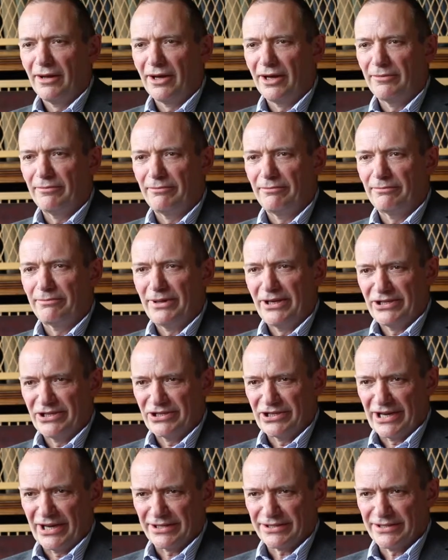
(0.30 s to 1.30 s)
I'm
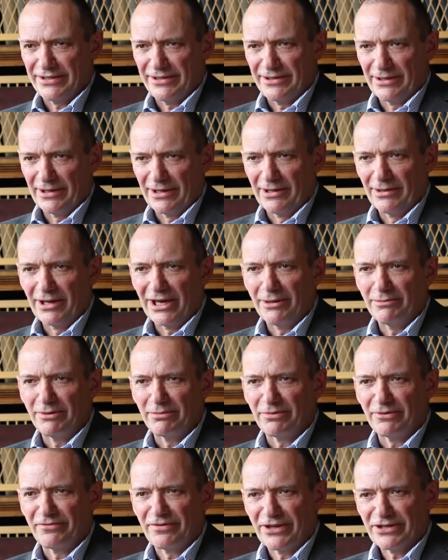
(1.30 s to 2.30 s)
Peter Jackson. I'm
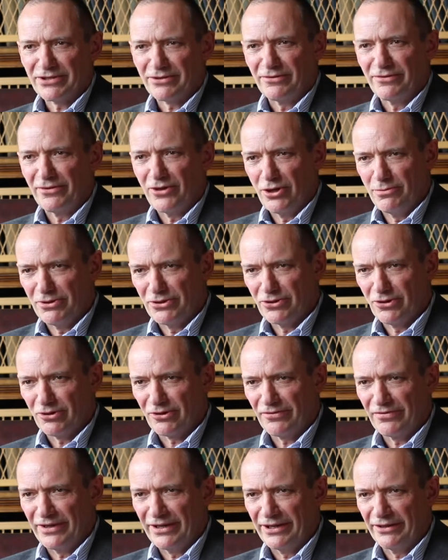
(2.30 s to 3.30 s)
a professor of human
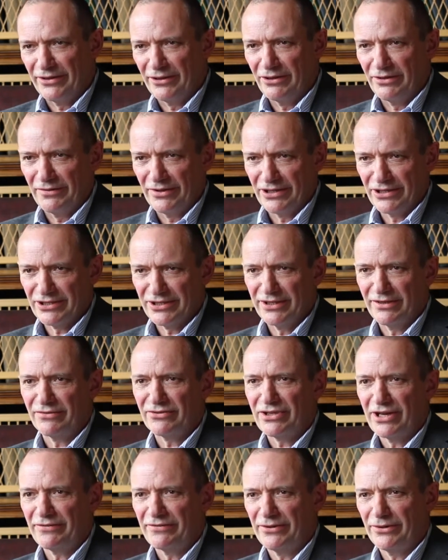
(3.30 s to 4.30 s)
geography at the University
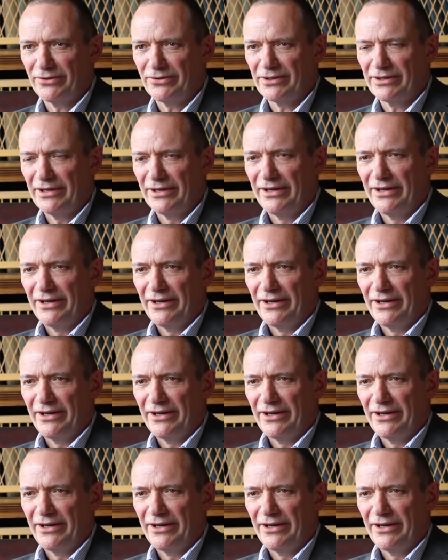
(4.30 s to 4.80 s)
of Sheffield,